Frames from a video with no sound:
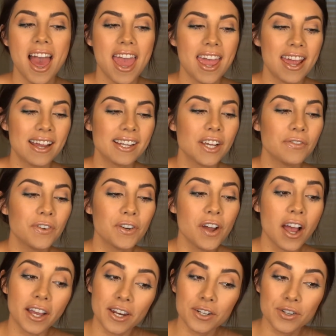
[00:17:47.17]
And if you're
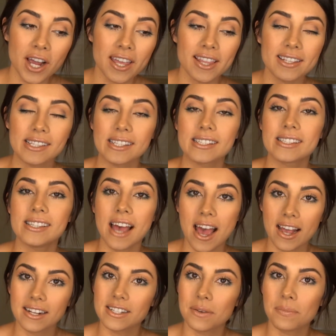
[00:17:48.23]
not going to try this
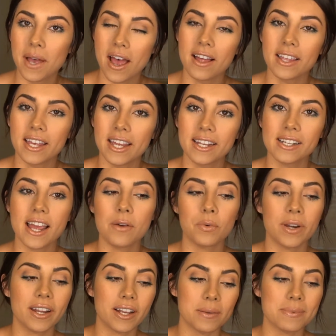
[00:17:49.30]
exact palette
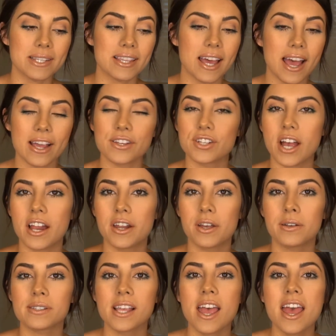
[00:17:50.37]
when it comes to the
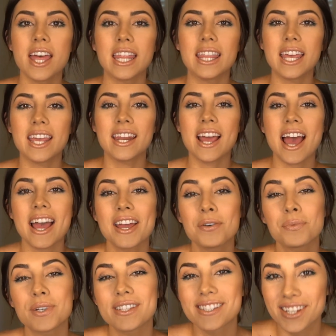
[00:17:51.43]
eyeshadows, then I
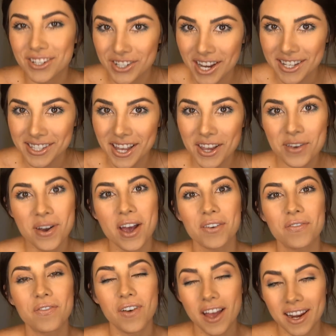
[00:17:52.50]
would suggest that you
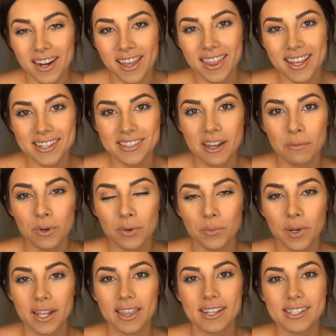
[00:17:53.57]
have fun this summer
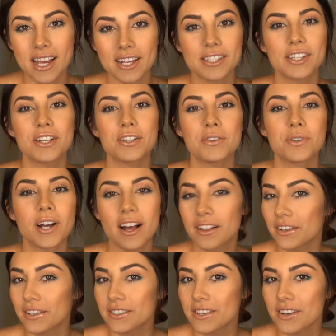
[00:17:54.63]
with testing new
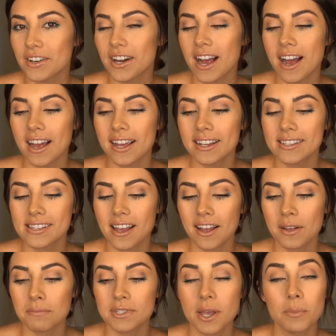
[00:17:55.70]
colors on your eyes.
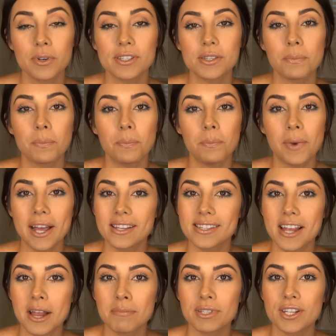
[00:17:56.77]
Summer is the best
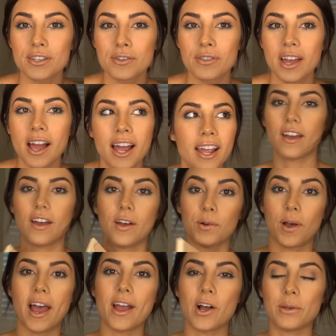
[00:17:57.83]
time to do that.
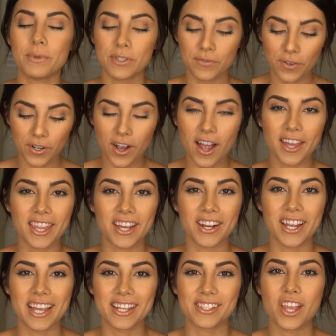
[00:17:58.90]
Oh, I almost forgot. There
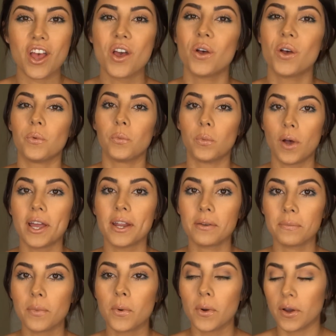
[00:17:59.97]
is
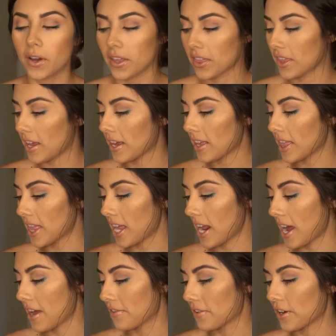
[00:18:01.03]
one more thing that
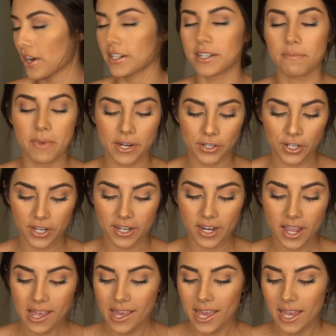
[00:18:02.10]
I forgot to mention,
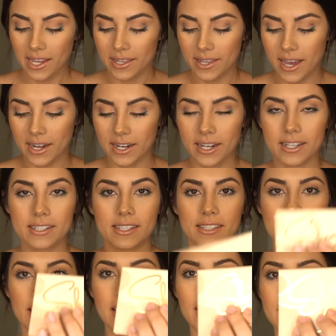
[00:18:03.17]
and that is
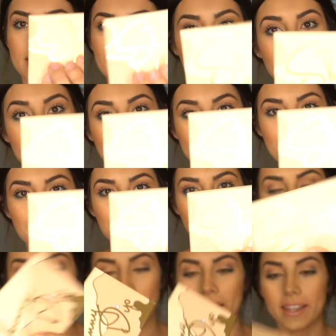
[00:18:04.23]
the Skinny
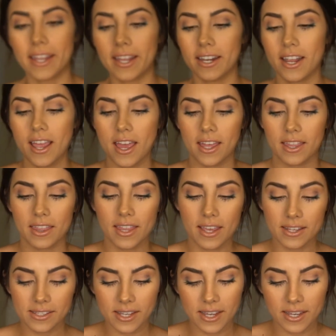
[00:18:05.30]
Dip palette.
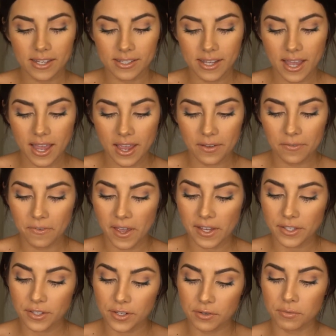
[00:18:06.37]
This is a
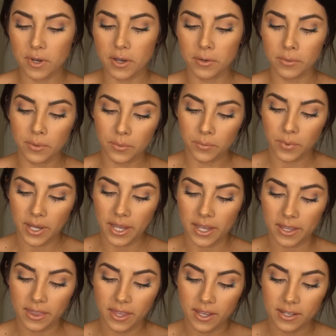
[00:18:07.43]
face duo
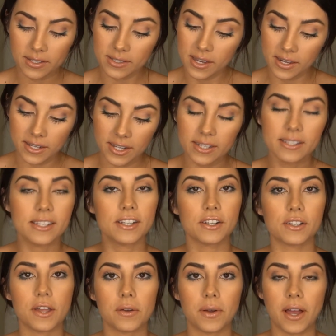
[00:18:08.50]
with Sunkissed and
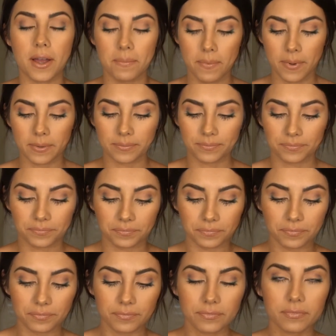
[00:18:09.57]
Glow Up.
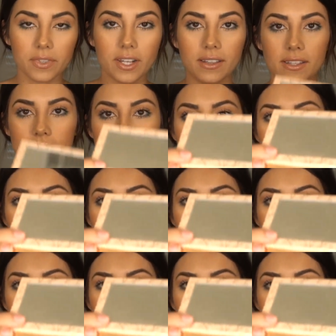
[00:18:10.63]
This